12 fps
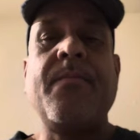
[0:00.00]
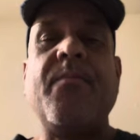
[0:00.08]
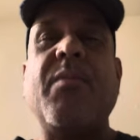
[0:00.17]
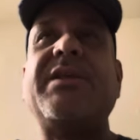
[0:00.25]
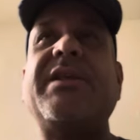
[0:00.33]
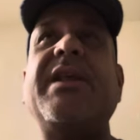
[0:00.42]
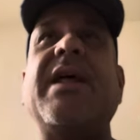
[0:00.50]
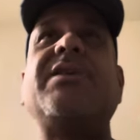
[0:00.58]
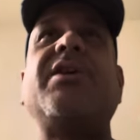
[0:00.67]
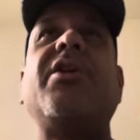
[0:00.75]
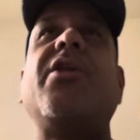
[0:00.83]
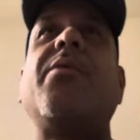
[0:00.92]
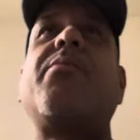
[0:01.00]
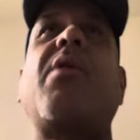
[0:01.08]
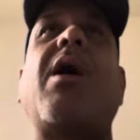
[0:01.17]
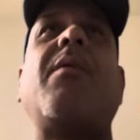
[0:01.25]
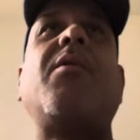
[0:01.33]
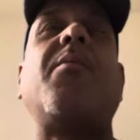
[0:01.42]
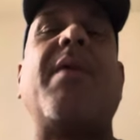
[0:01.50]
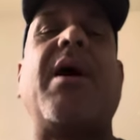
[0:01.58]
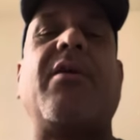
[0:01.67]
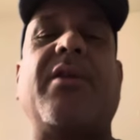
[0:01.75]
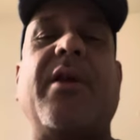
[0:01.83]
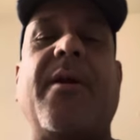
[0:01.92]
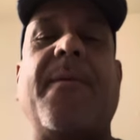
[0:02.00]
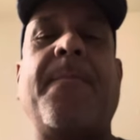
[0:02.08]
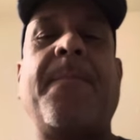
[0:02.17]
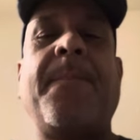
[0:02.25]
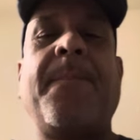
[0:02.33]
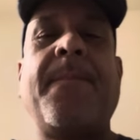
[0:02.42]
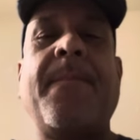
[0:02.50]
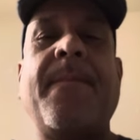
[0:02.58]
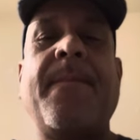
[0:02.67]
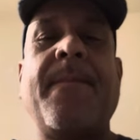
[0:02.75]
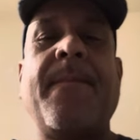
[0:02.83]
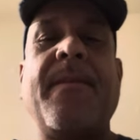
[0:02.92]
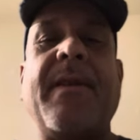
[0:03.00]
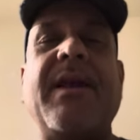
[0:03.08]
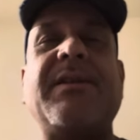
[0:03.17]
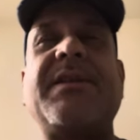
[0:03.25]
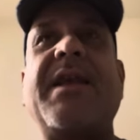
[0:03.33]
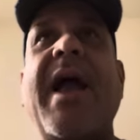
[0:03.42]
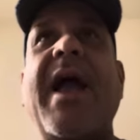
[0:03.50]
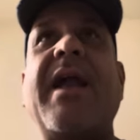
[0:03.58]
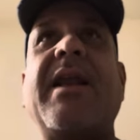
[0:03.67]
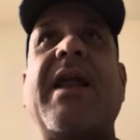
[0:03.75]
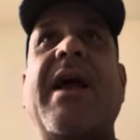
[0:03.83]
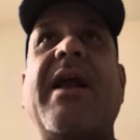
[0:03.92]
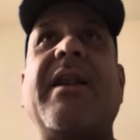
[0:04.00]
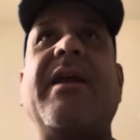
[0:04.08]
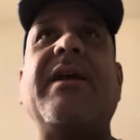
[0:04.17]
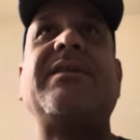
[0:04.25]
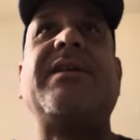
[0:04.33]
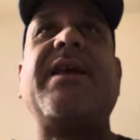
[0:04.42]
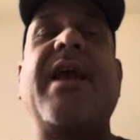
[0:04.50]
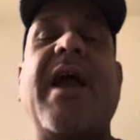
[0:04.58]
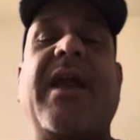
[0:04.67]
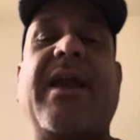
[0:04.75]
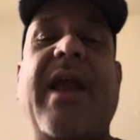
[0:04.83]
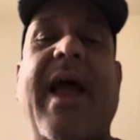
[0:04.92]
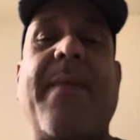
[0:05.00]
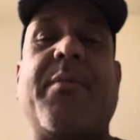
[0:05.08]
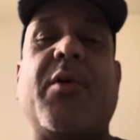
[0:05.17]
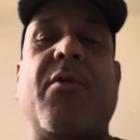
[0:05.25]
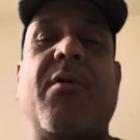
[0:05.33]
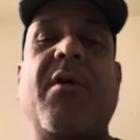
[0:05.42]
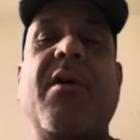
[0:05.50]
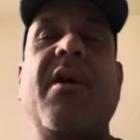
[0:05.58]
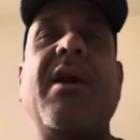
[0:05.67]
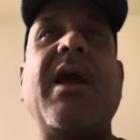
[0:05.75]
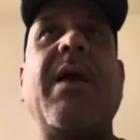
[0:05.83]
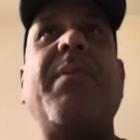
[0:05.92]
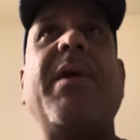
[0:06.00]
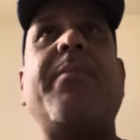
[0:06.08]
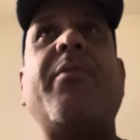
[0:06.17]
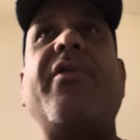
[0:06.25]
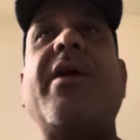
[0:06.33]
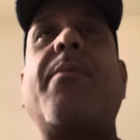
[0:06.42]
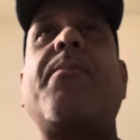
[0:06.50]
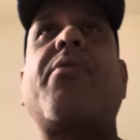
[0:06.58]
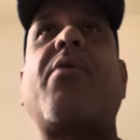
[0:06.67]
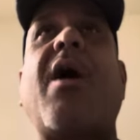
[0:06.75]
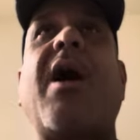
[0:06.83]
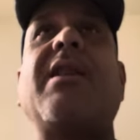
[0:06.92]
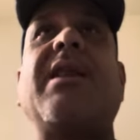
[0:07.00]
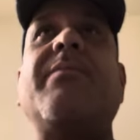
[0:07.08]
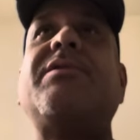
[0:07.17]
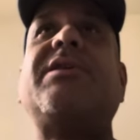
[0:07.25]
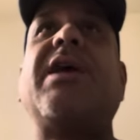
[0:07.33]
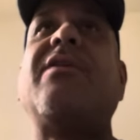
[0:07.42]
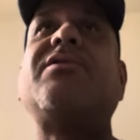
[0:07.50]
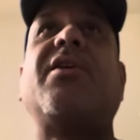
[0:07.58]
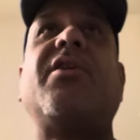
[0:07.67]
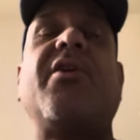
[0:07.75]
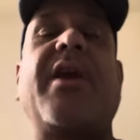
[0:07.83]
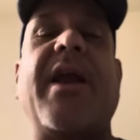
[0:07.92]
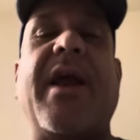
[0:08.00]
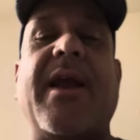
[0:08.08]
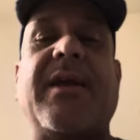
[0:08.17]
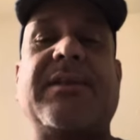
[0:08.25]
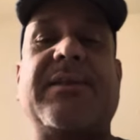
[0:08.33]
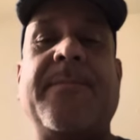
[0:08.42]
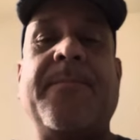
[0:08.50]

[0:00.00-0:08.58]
But see, that's another problem out there. It's gangland, it's the gang capital, and people there pride themselves on their gangs.